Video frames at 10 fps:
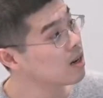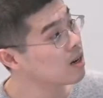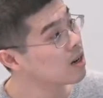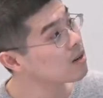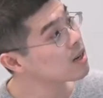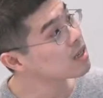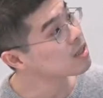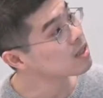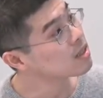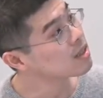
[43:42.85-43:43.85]
All
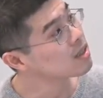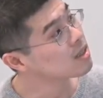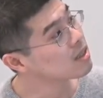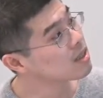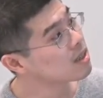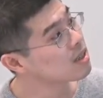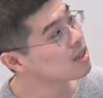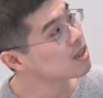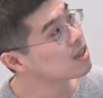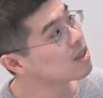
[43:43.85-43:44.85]
right.
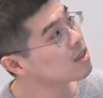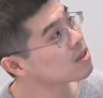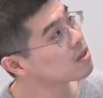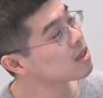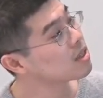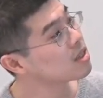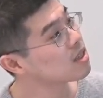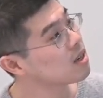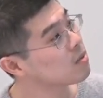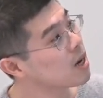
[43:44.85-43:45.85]
So this
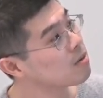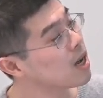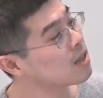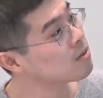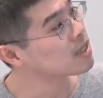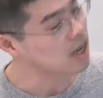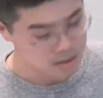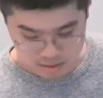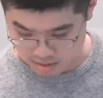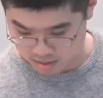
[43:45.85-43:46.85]
is a one round
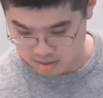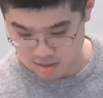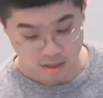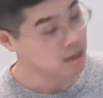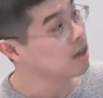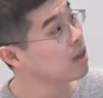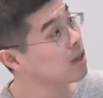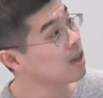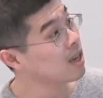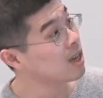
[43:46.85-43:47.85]
result.
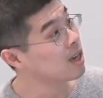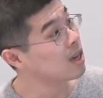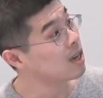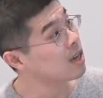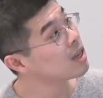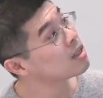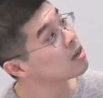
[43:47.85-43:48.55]
Uh, and then